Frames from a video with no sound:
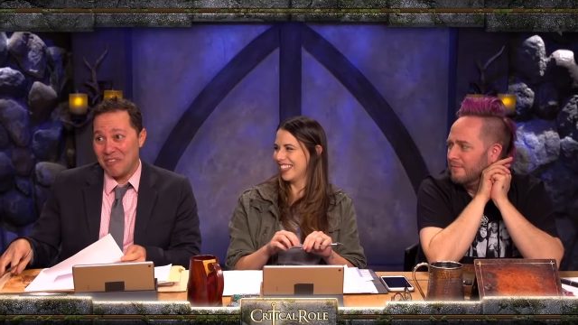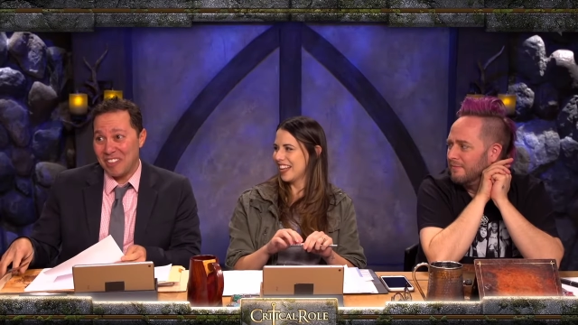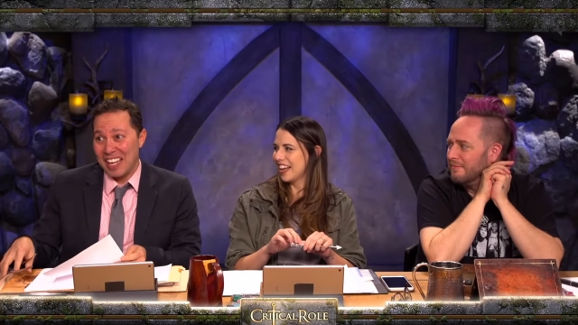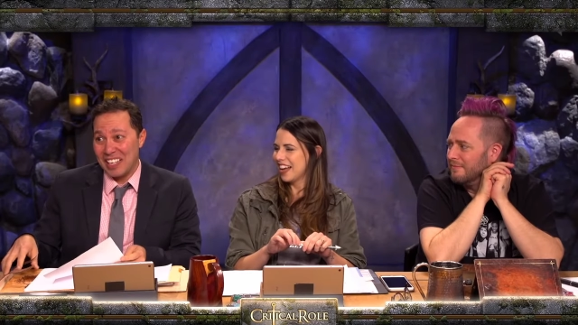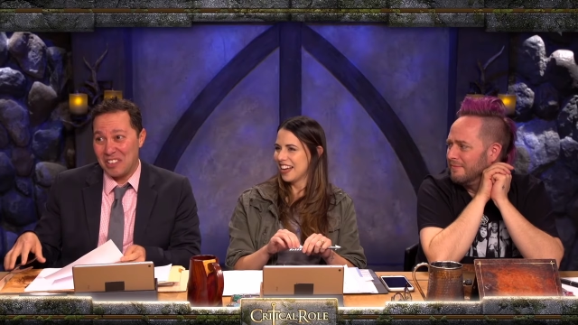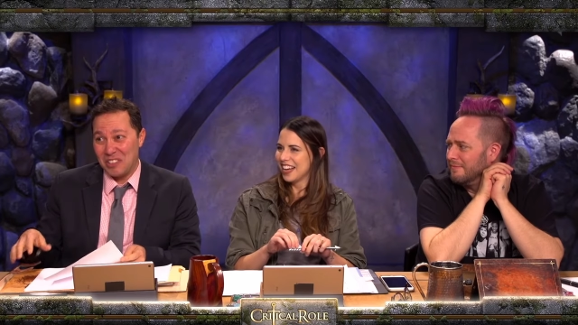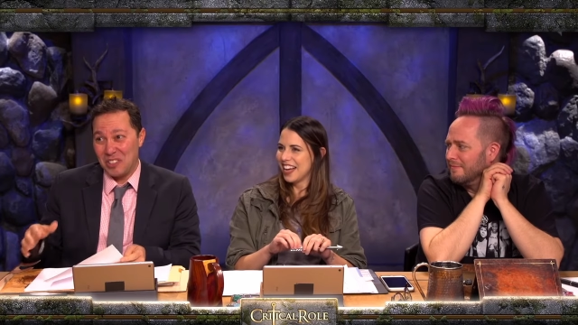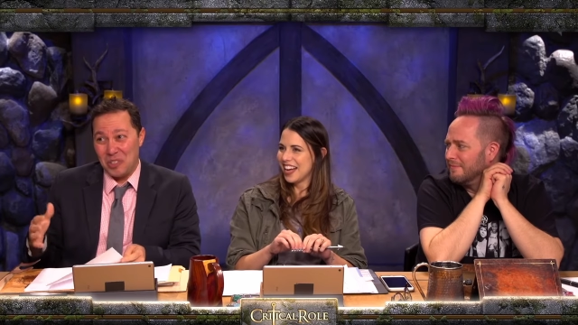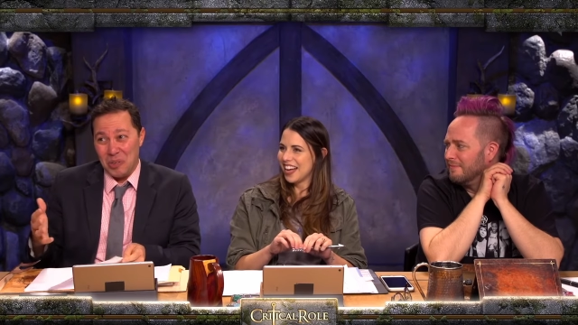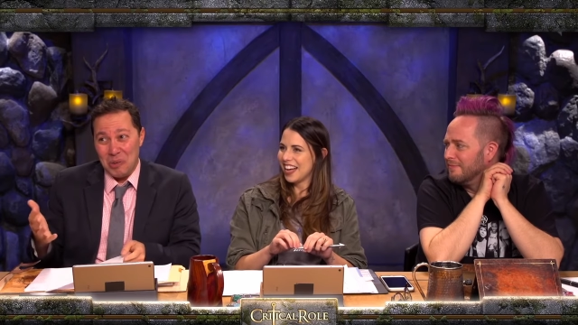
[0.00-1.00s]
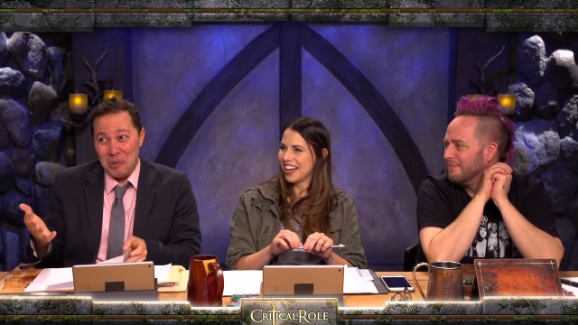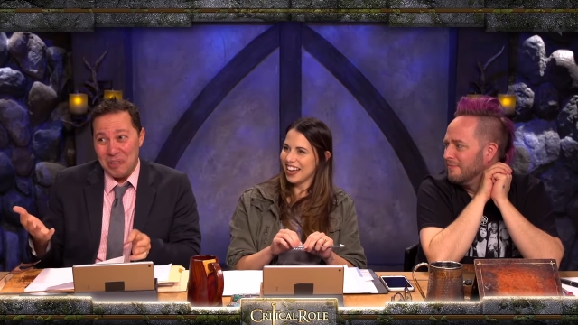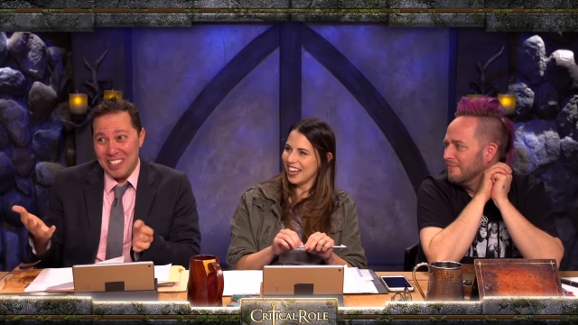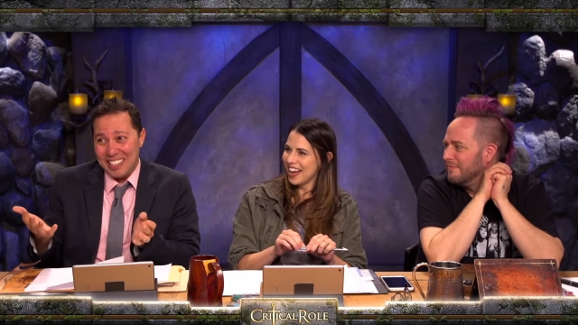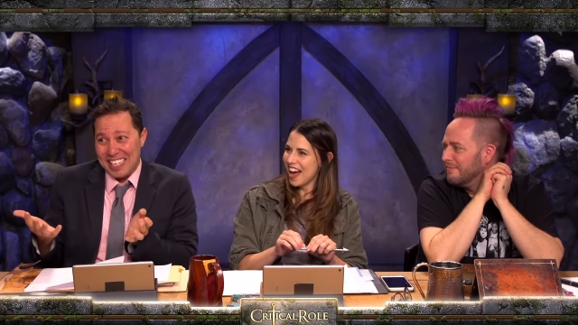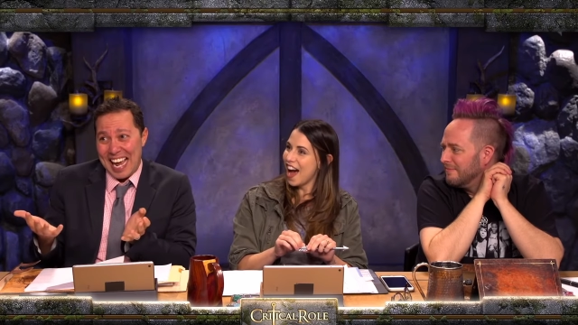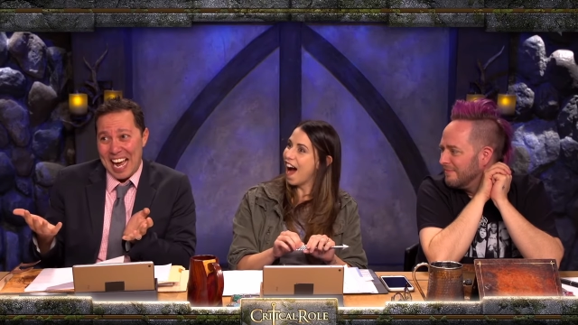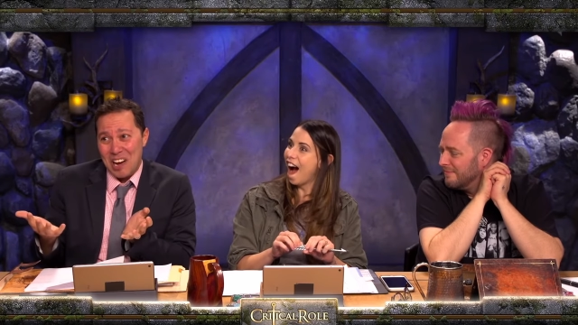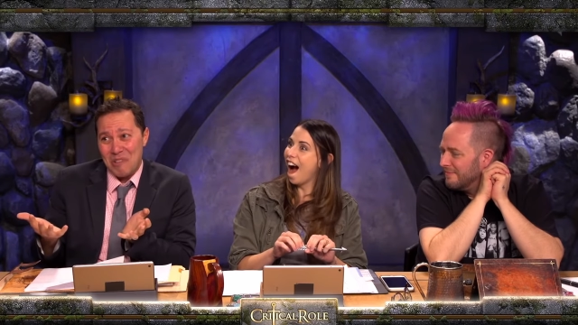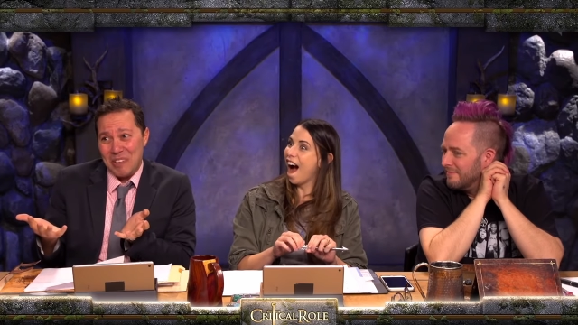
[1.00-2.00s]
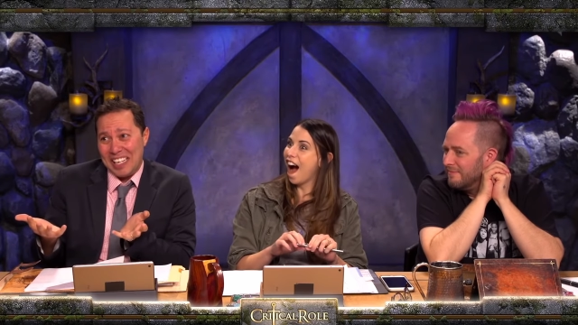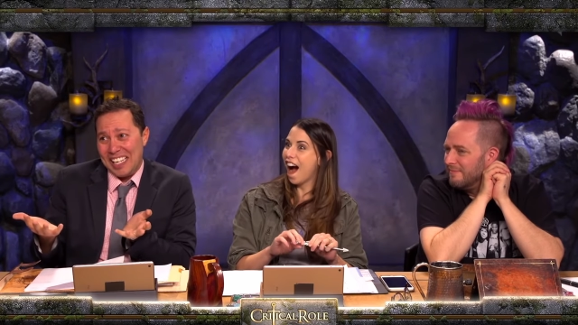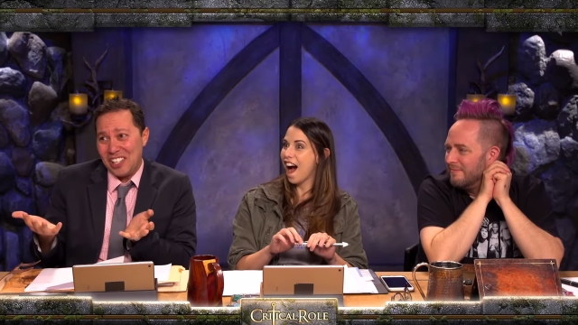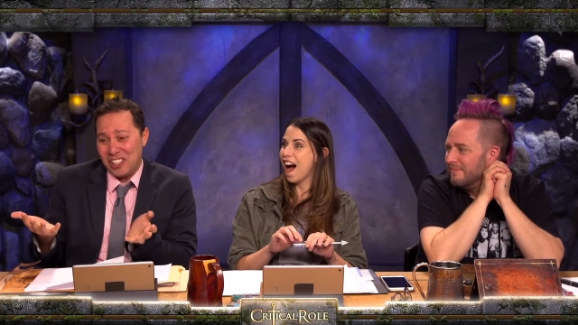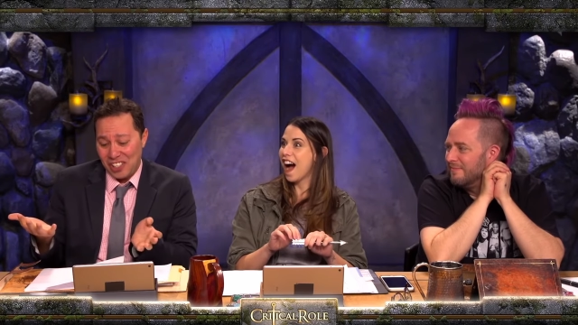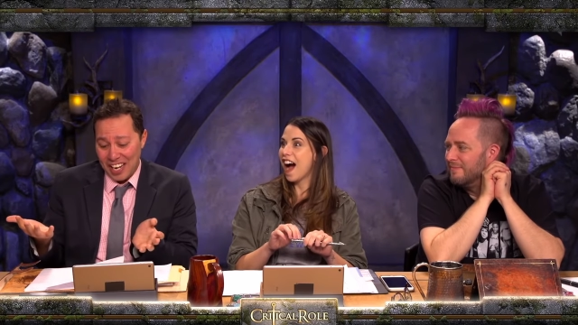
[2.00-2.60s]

Speaker 1: and like Amazon and soon? stuff like that. Yeah. Now ish. We'll